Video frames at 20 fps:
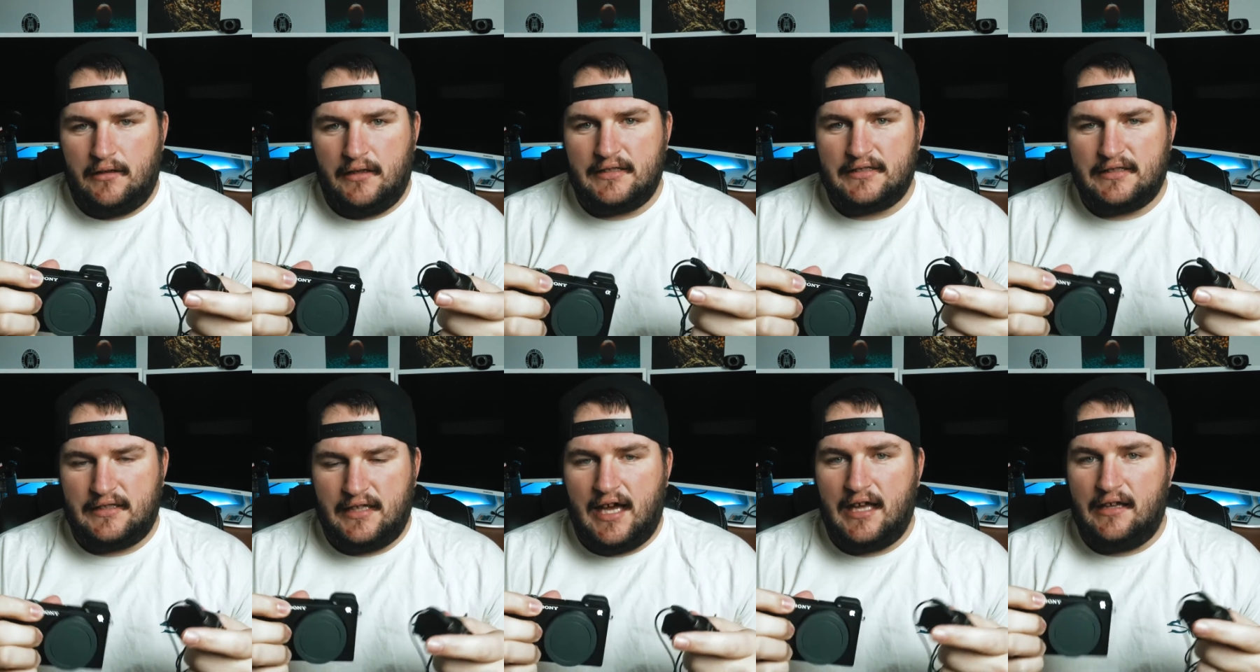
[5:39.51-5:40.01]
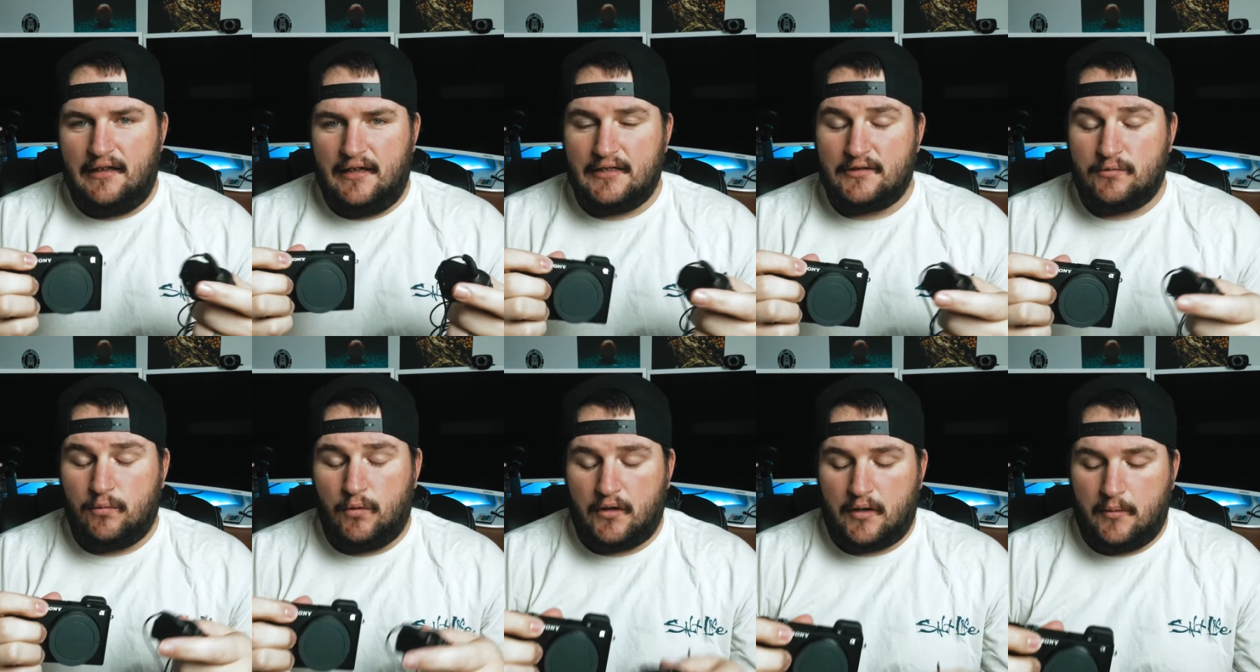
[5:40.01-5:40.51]
It's a lot
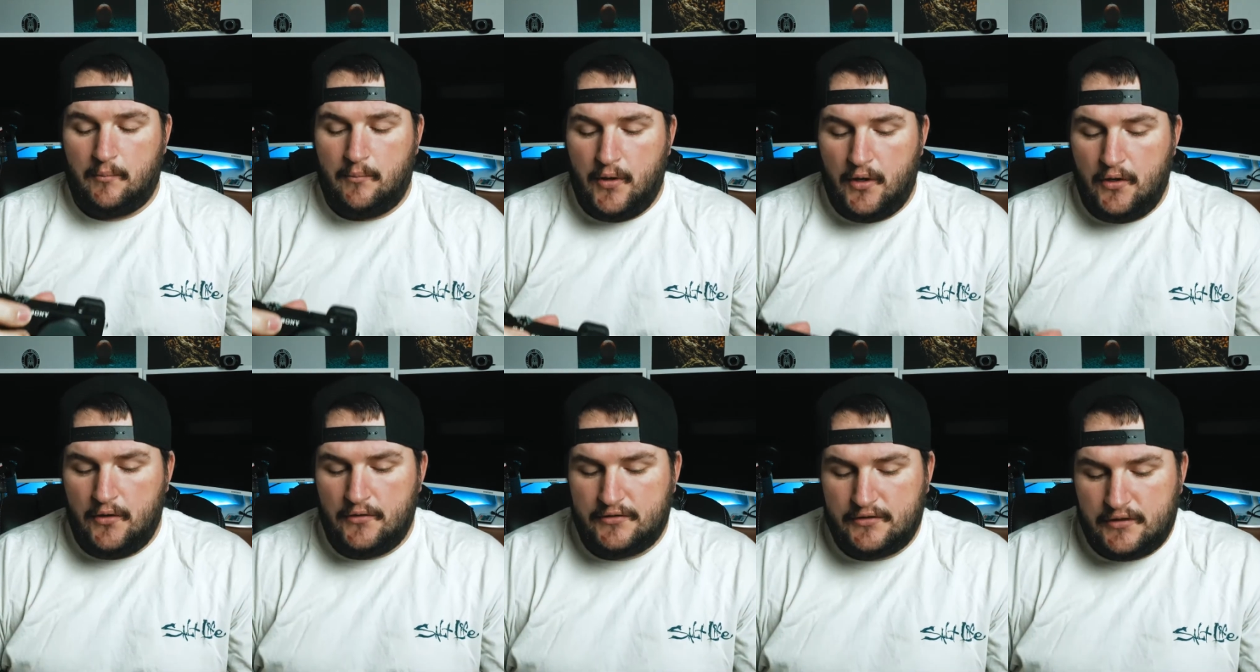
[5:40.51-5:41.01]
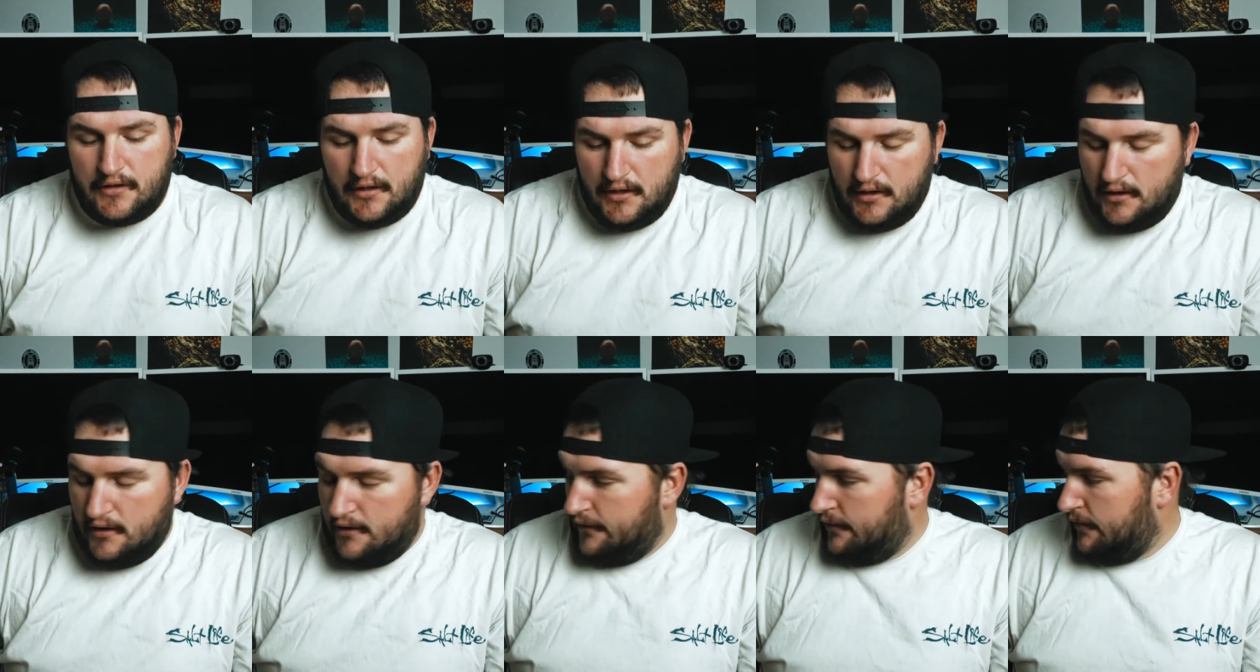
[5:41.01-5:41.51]
less work in post.
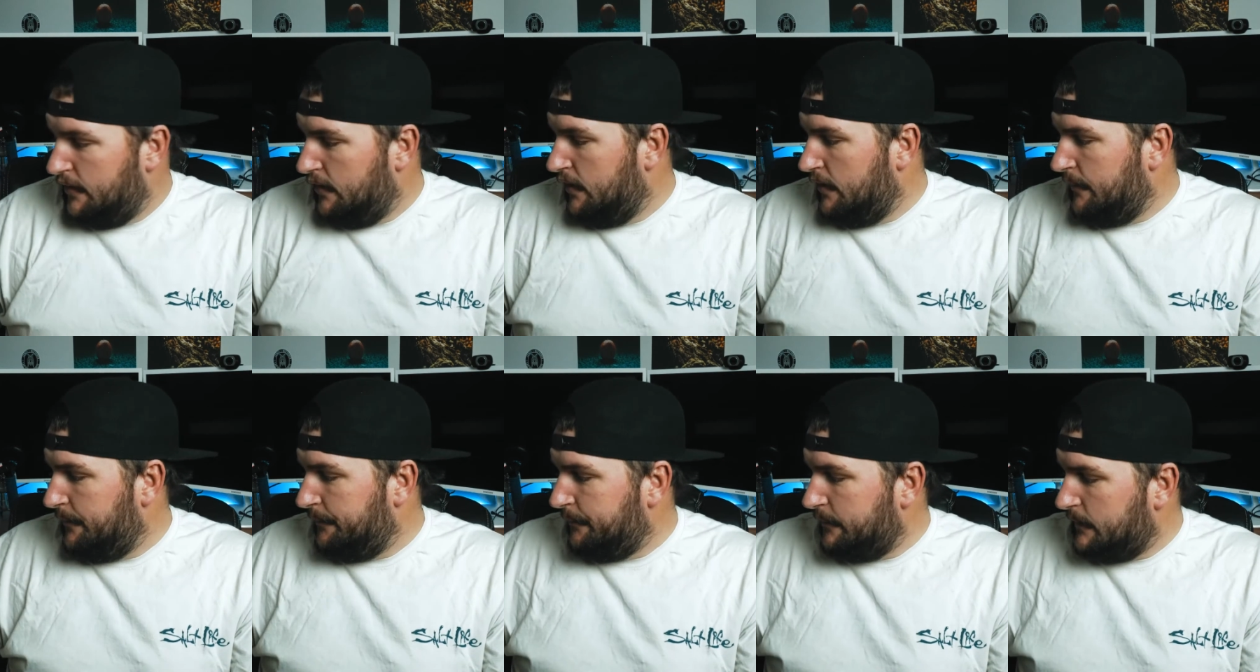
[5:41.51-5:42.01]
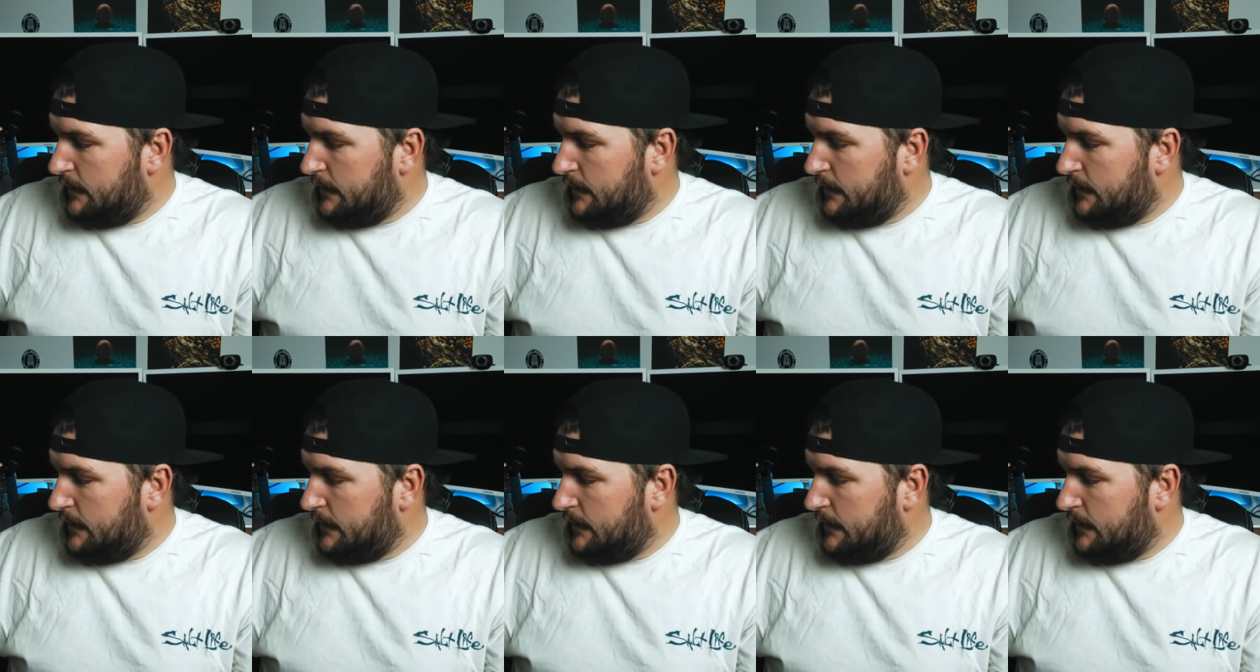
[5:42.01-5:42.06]
So,